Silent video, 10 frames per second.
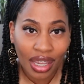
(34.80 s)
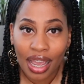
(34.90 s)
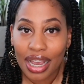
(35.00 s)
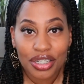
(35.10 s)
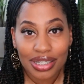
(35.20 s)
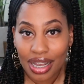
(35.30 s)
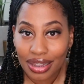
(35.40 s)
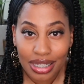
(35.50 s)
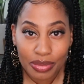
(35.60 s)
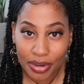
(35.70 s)
I just
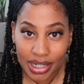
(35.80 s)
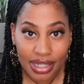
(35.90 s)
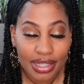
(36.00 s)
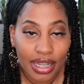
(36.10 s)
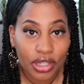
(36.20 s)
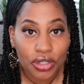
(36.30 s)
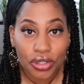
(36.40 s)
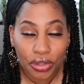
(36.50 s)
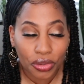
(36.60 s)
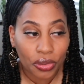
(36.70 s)
got these braces in
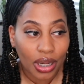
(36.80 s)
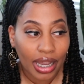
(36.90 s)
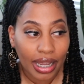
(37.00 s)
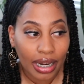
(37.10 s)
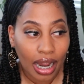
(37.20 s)
June and